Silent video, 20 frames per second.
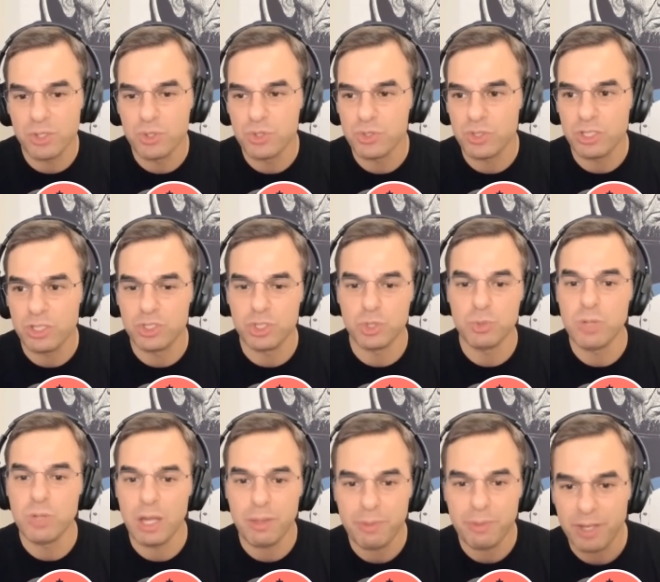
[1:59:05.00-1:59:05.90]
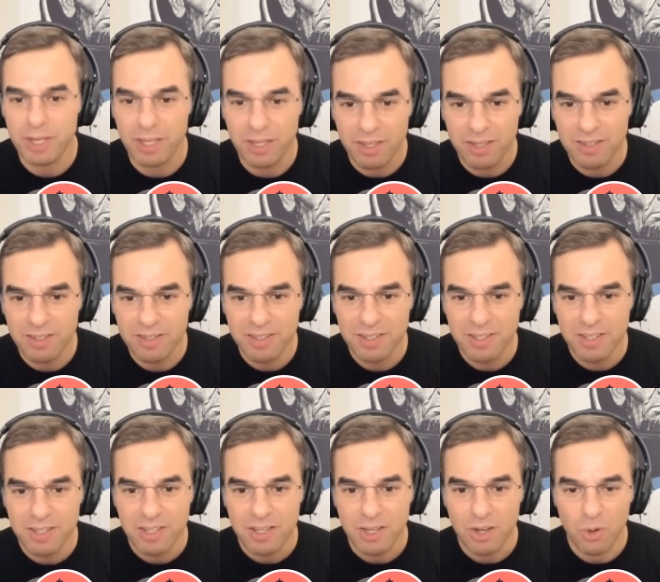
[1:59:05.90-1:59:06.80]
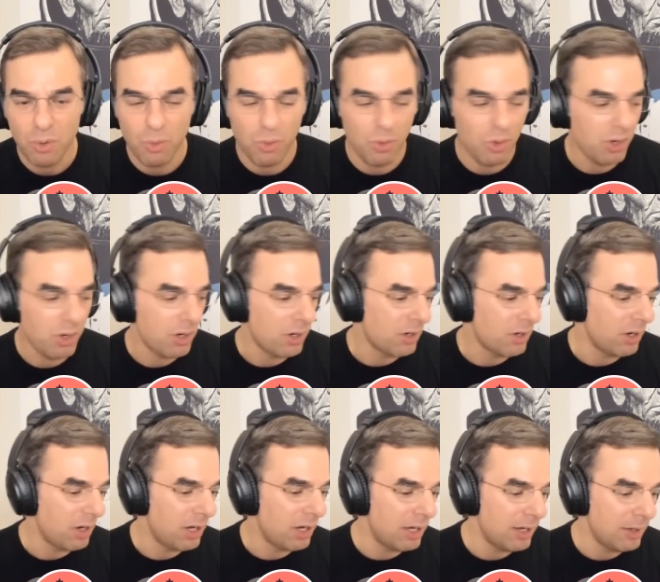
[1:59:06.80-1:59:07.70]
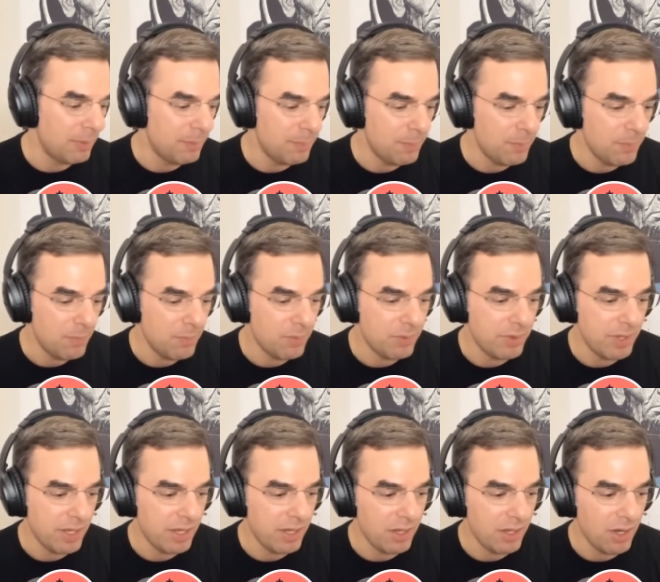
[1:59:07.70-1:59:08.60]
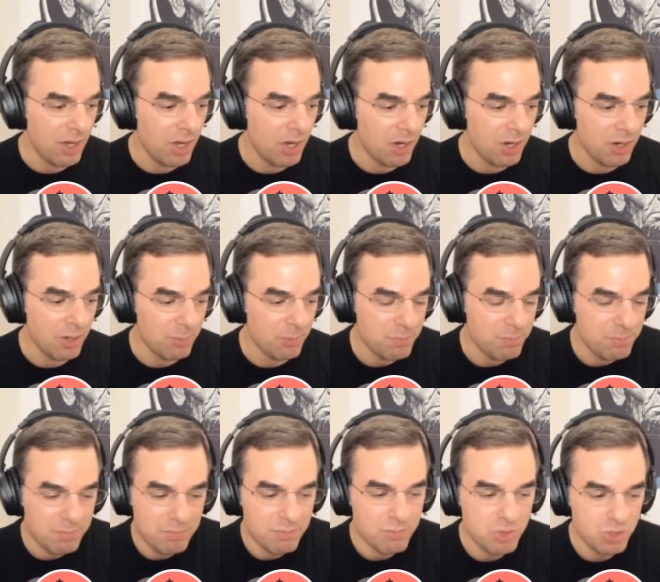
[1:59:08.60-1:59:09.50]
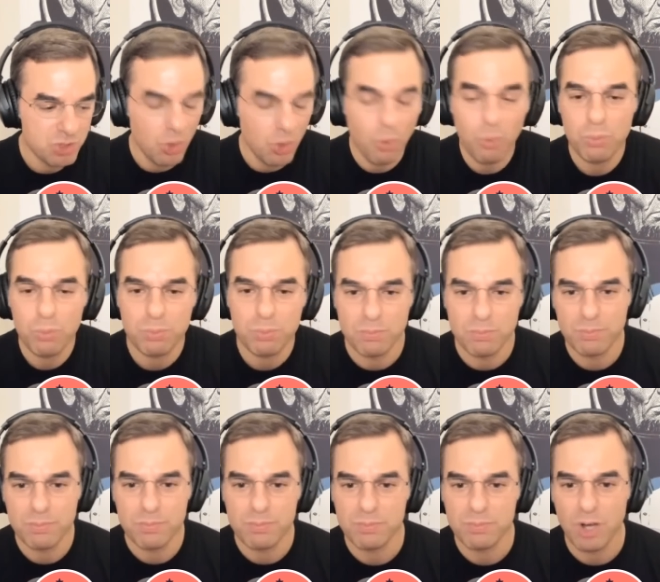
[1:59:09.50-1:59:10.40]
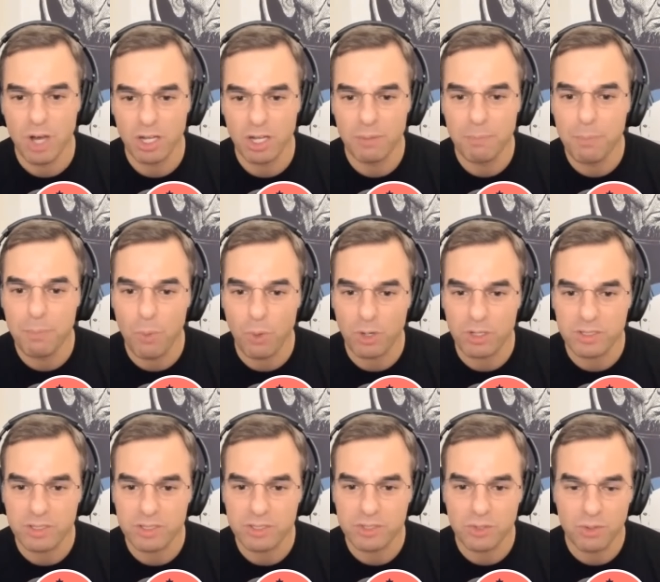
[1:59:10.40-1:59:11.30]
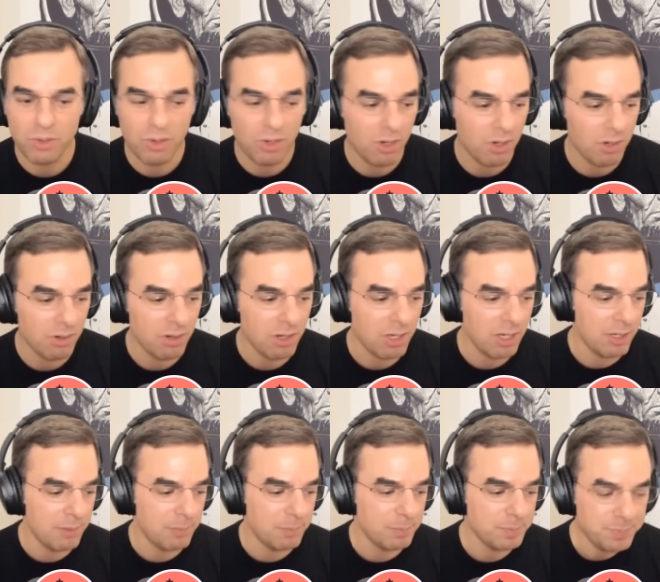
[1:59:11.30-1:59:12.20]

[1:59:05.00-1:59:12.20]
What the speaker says: usually do nothing, or they are so unimportant, or